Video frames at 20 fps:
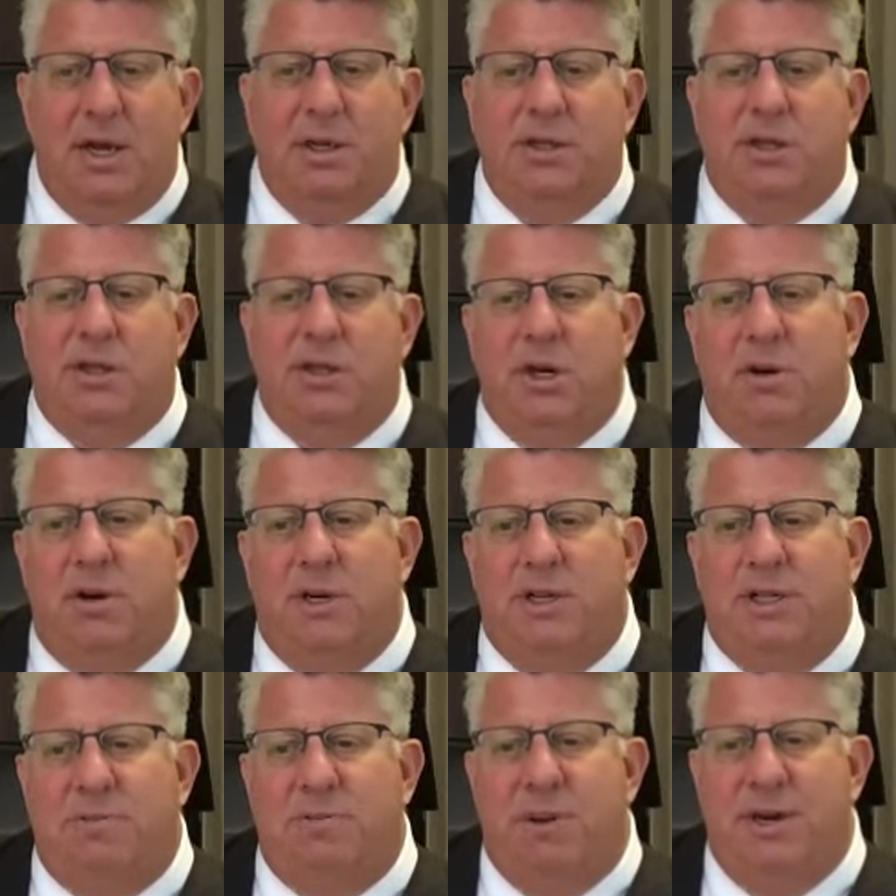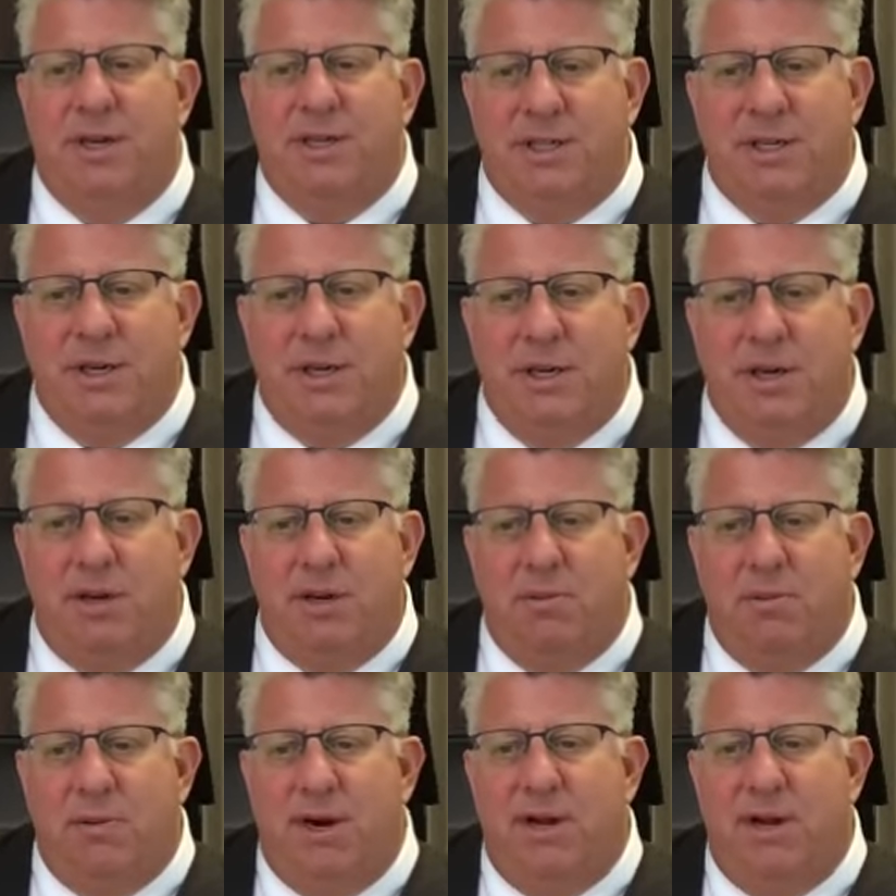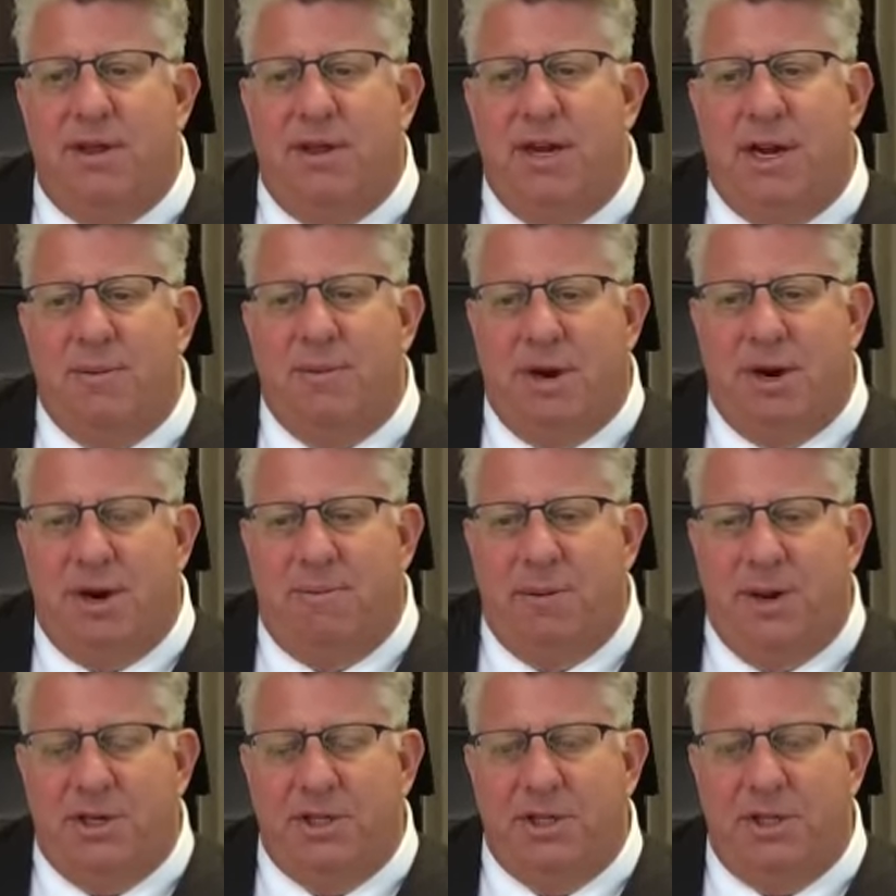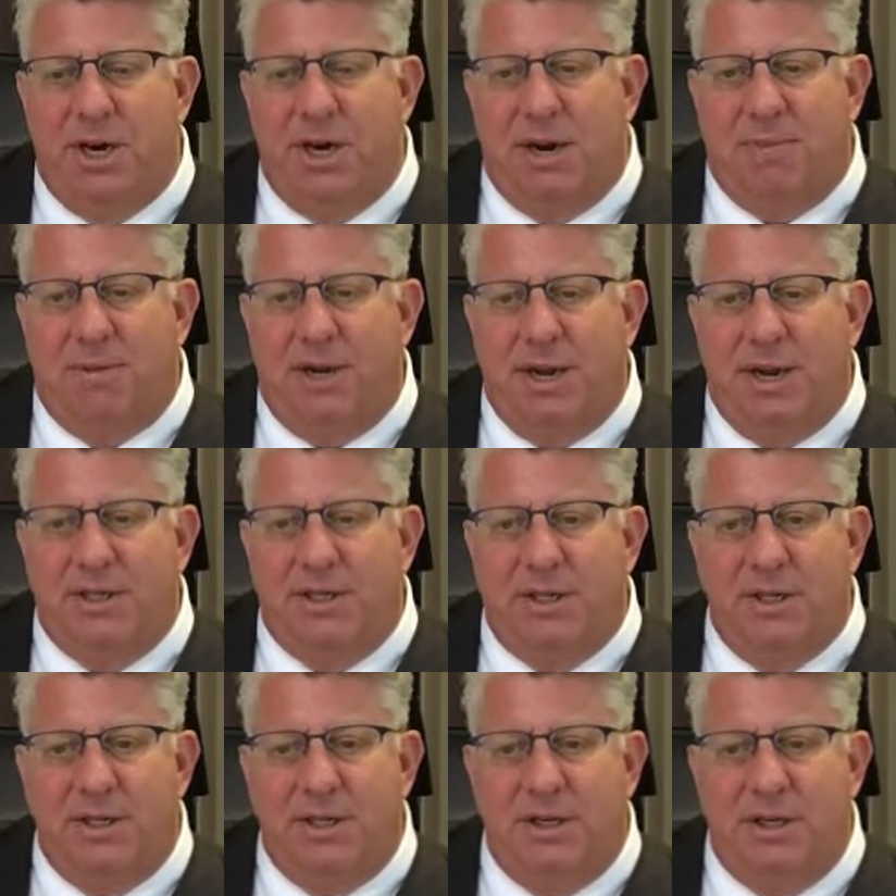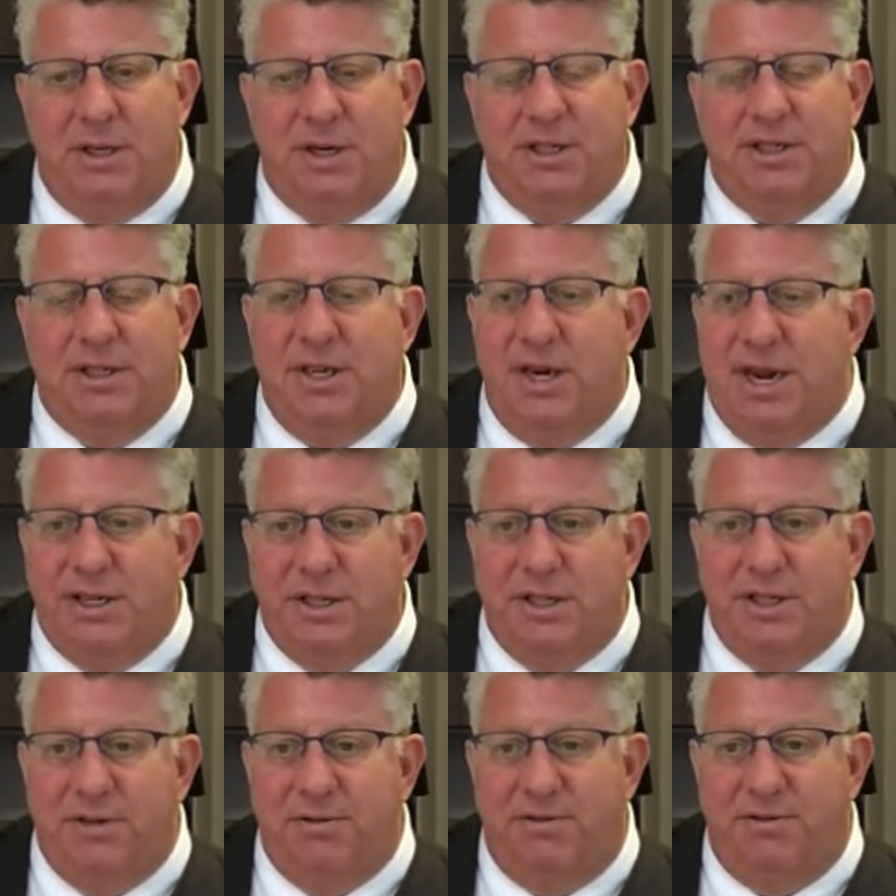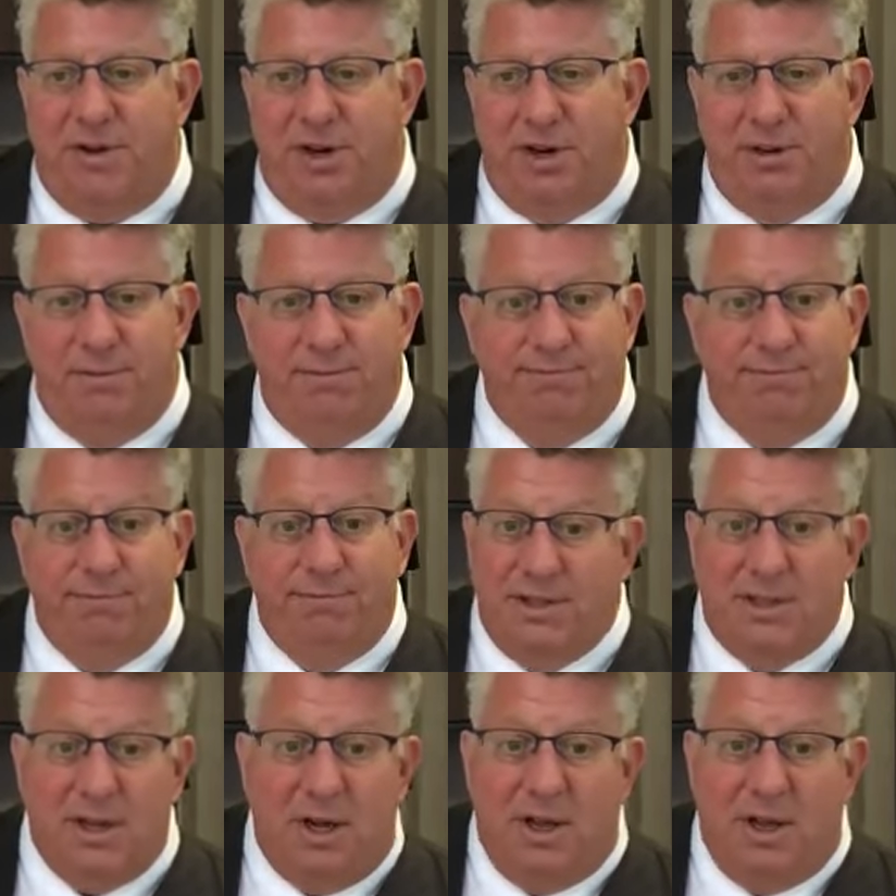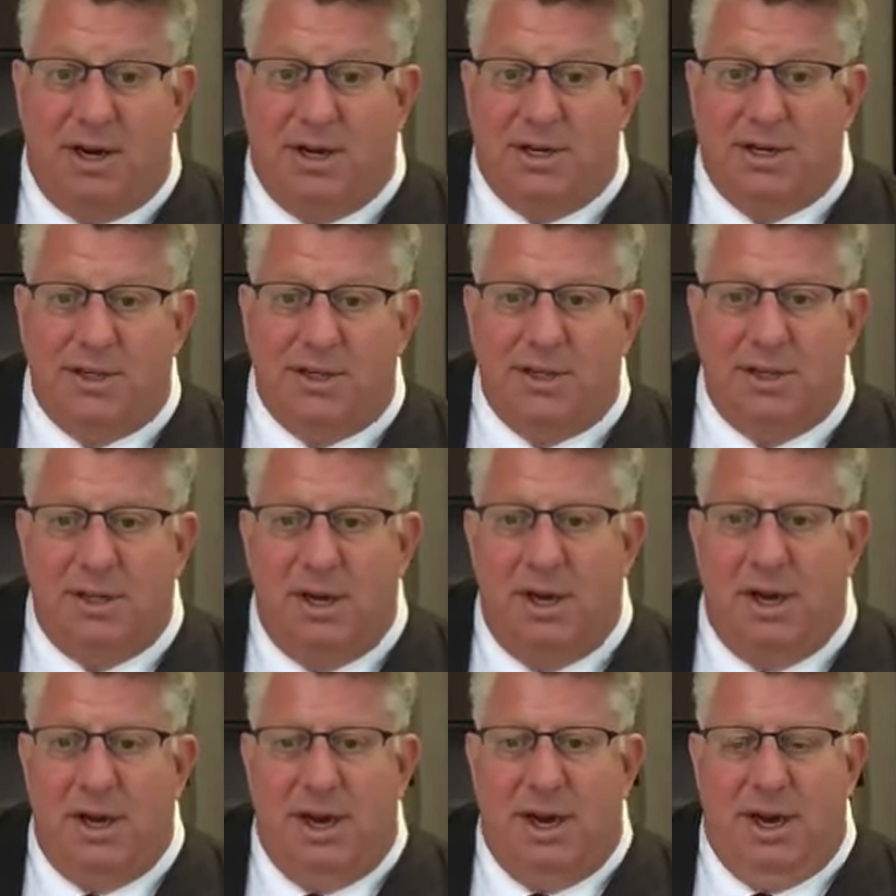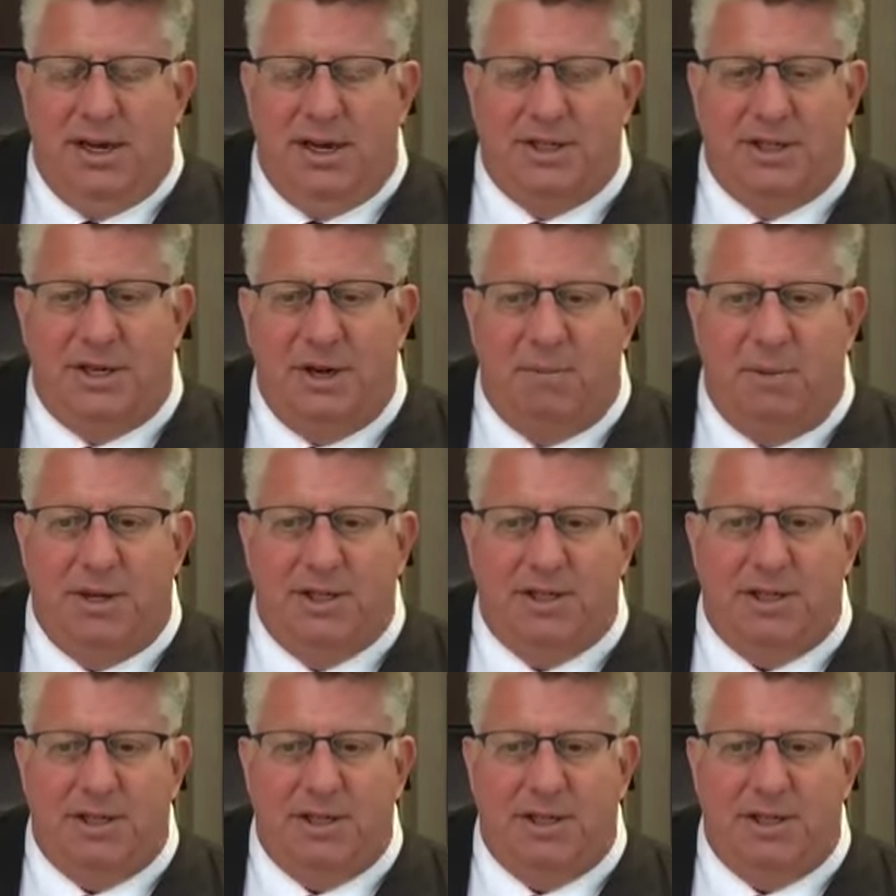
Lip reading: So it's basically the way to think about a pension obligation is an exit fee. That's all it is. It's a